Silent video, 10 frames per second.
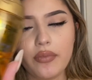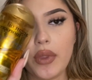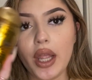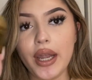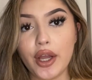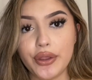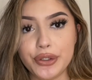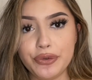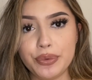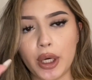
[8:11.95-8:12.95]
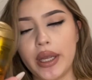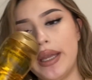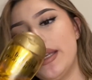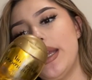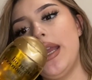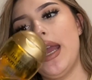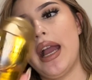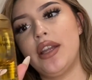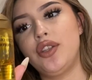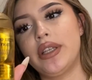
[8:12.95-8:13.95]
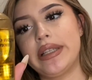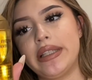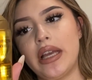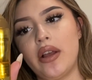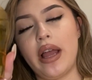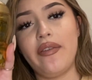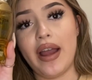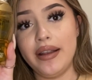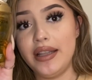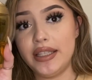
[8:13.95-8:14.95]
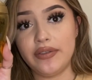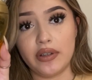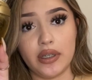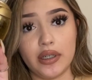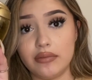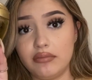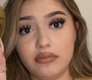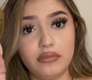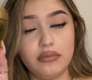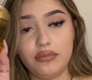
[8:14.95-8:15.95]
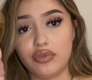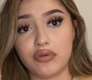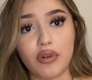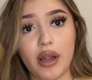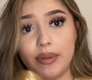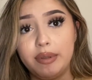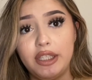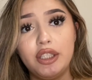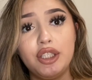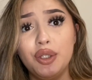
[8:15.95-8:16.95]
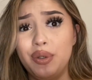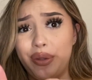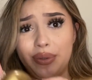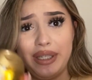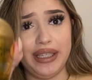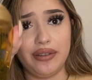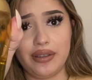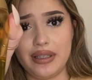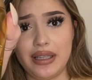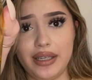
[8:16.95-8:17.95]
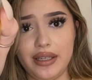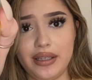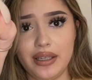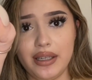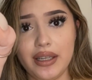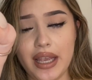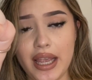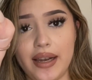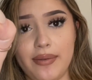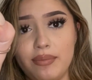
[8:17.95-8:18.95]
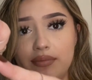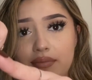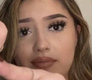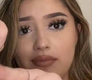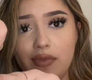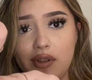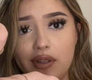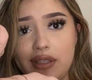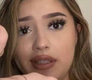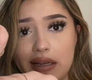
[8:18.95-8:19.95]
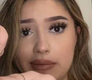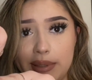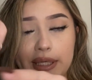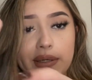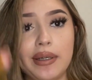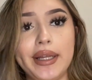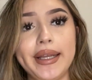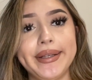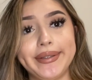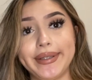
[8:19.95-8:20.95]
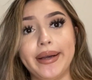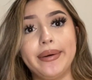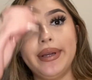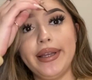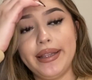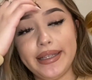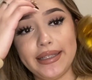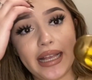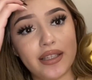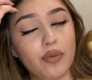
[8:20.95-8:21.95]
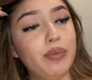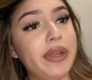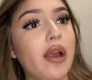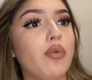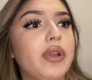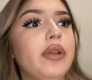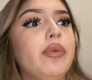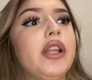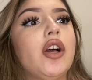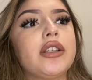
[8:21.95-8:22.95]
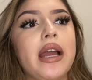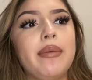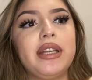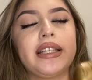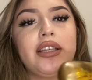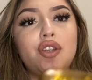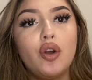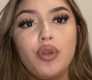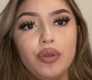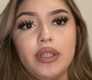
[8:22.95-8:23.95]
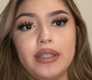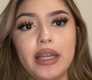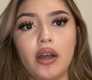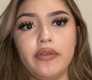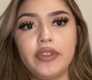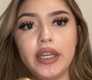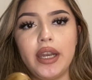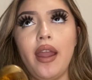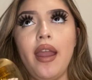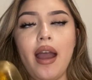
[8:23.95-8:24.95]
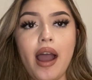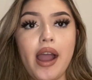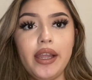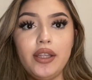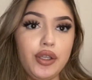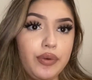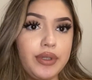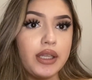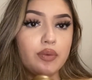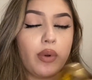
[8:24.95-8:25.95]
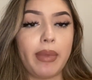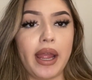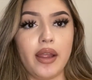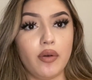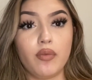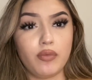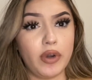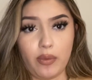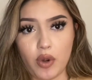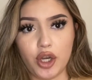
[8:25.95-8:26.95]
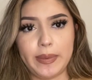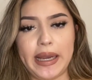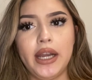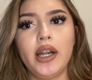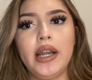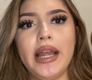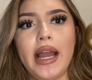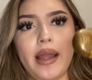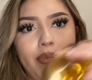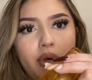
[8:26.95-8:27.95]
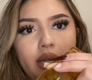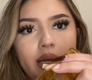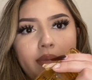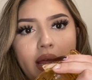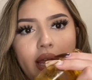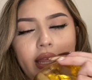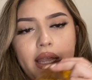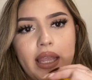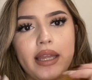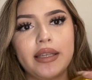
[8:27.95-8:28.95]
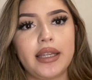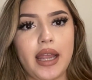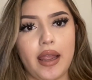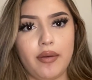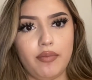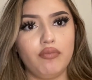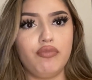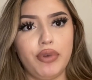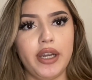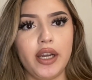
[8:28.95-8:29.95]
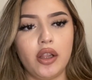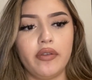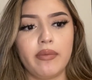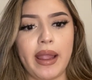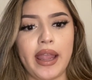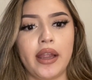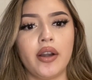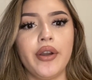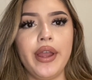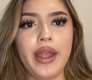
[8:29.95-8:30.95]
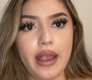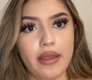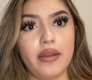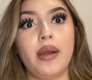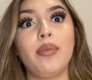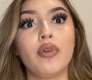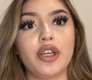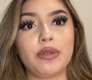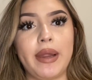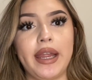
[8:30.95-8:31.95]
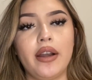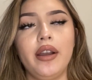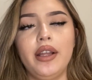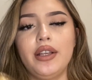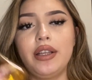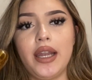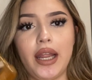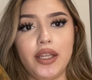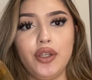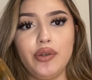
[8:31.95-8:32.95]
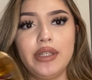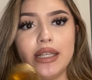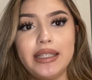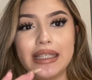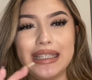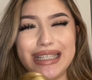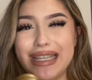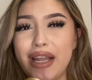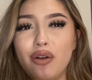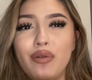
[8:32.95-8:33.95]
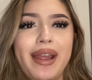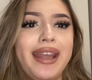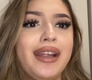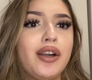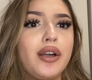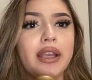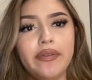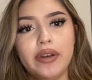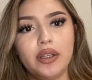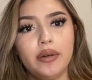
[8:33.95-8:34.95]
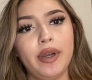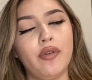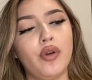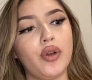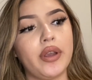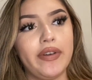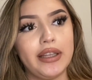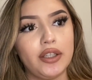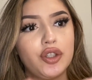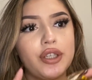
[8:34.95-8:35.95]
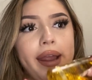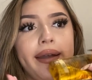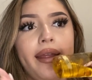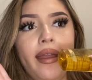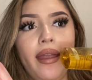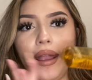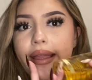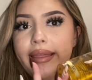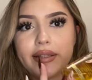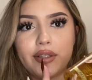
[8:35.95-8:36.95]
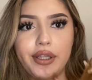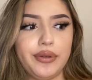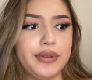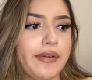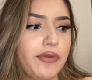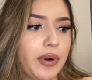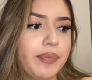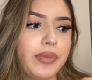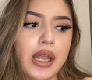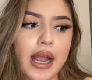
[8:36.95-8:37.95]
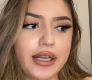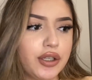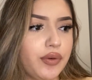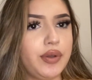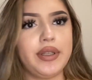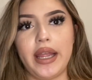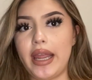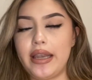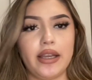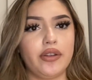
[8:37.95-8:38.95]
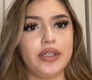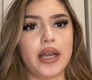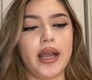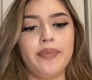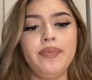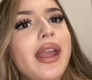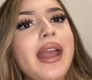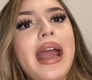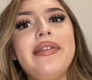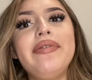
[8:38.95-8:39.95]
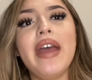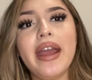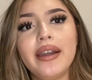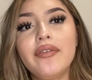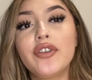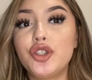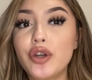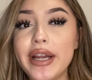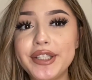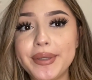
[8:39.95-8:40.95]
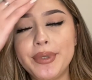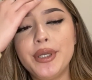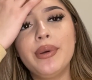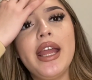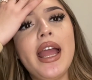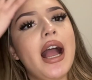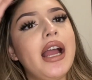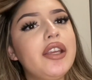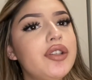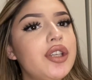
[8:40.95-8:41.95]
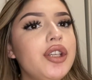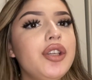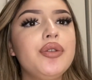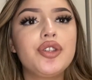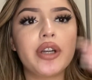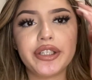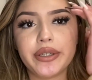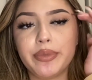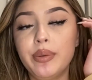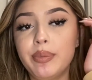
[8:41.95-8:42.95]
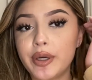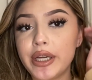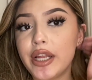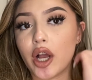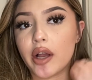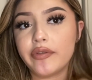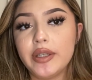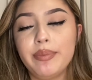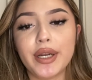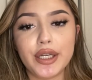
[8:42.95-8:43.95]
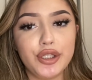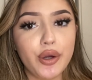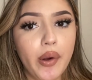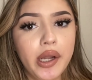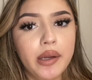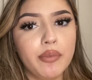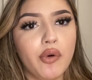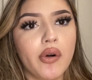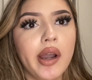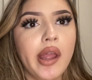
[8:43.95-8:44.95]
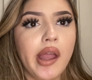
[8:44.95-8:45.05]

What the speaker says: And I got this from Target. As you guys can tell, I've had this for probably 2 to 3 years, like, and I'm down to here. So this lasted me a really, really long time because I don't use this that often. I use this when I wash my hair. I put it in my hand, I put it all over my hair, and then I brush my hair. And I use this to detangle my hair, give it a little bit of oil, give it a little shine, and that's all I use that for. I don't use it any other time. And then for dry shampoo, I used to use dry shampoo pretty often, but I don't anymore.